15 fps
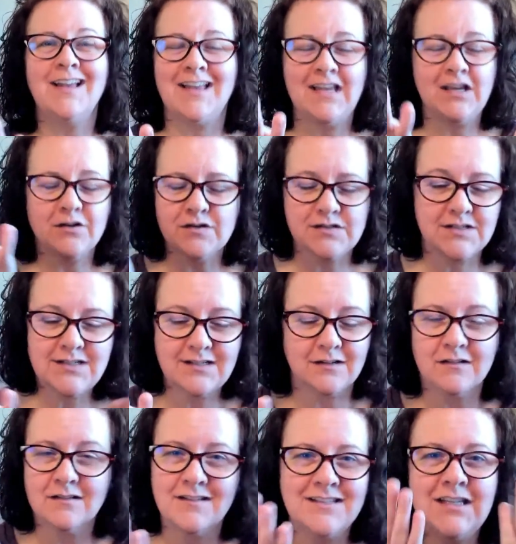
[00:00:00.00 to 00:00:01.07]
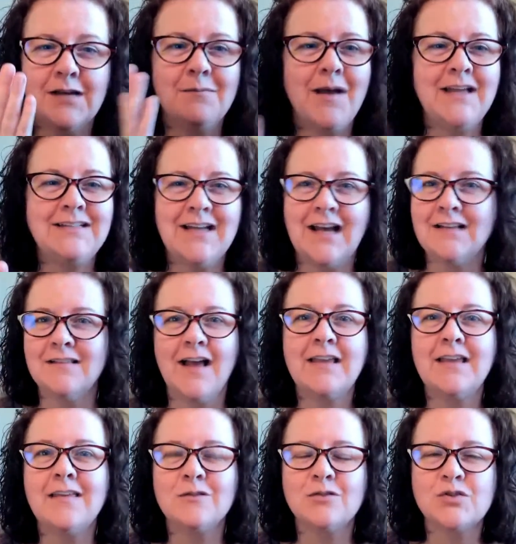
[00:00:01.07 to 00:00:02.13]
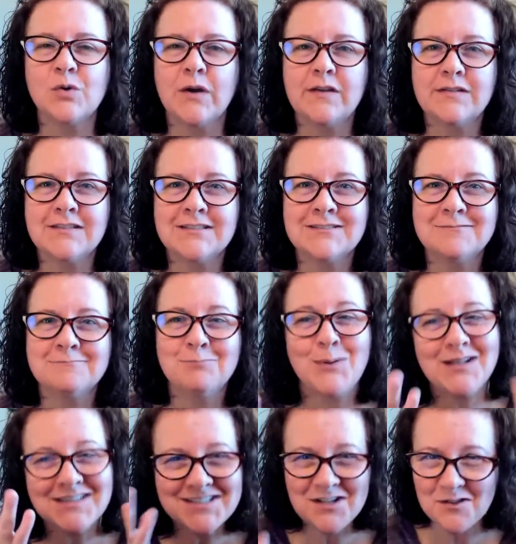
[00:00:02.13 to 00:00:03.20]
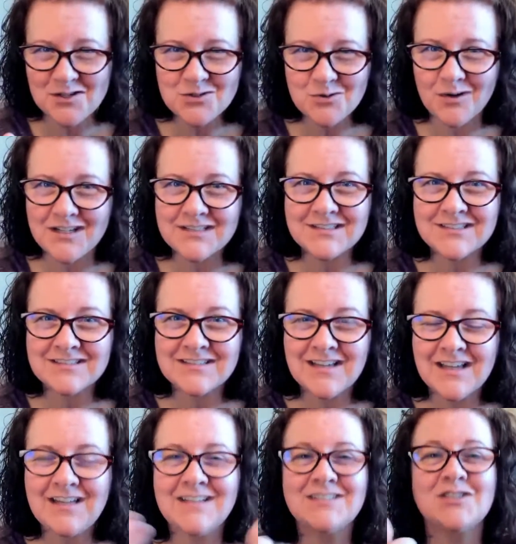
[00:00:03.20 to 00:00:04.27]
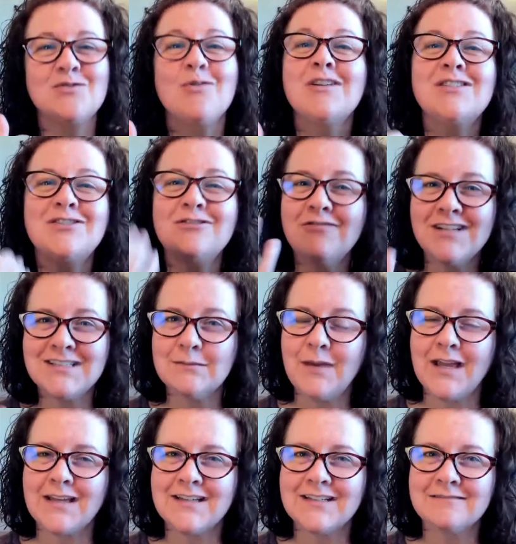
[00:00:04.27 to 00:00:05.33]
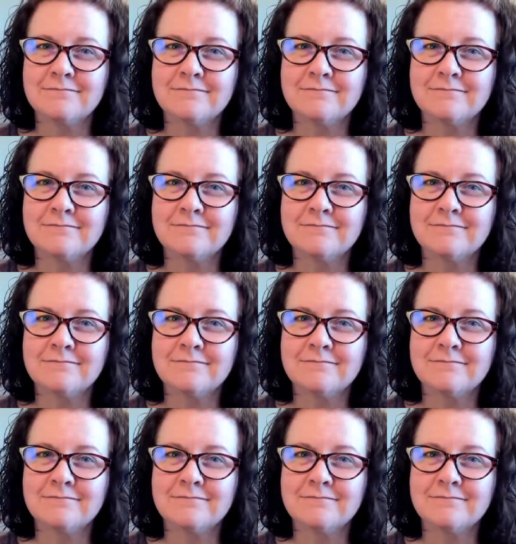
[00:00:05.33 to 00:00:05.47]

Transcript: Here's the deal. You might not like either choice, but it's still a choice. And it's a choice you get to make.